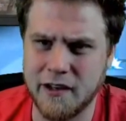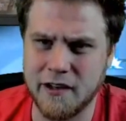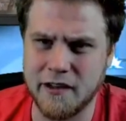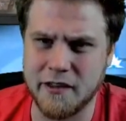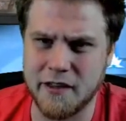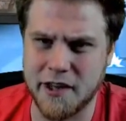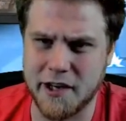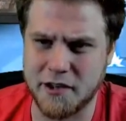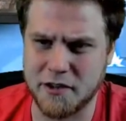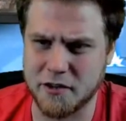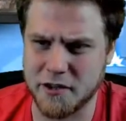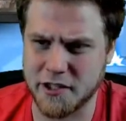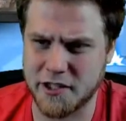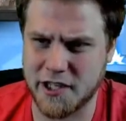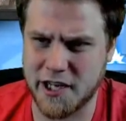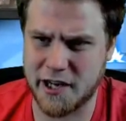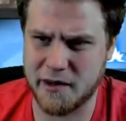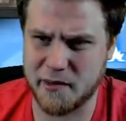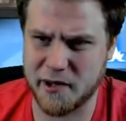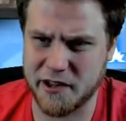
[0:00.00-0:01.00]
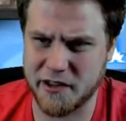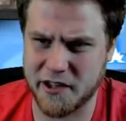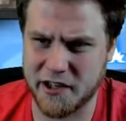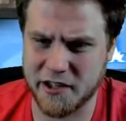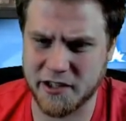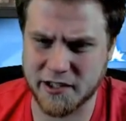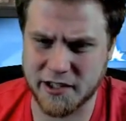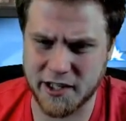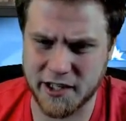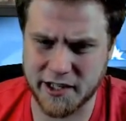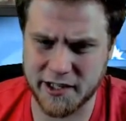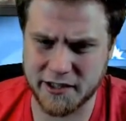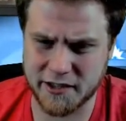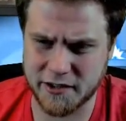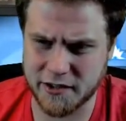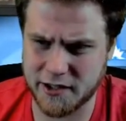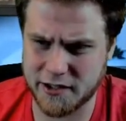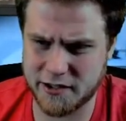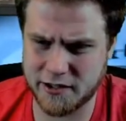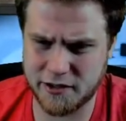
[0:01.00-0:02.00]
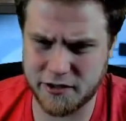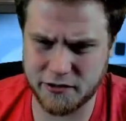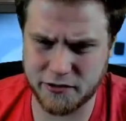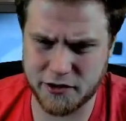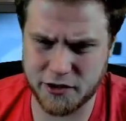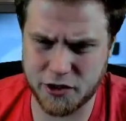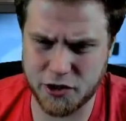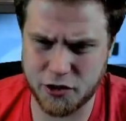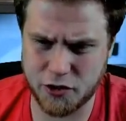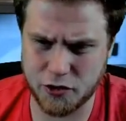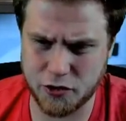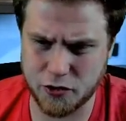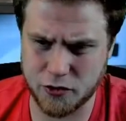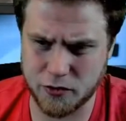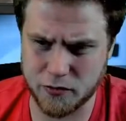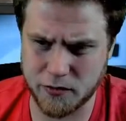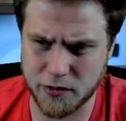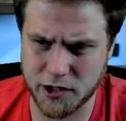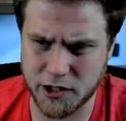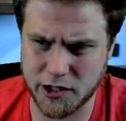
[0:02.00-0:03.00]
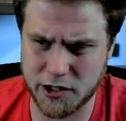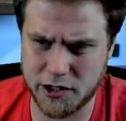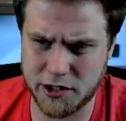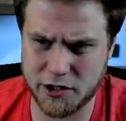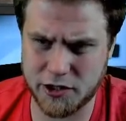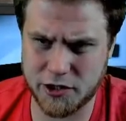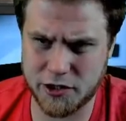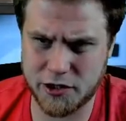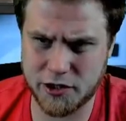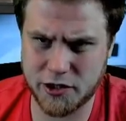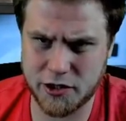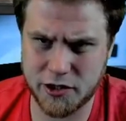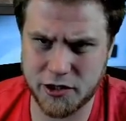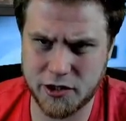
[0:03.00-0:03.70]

they do the same on their side, so it doesn't do too much.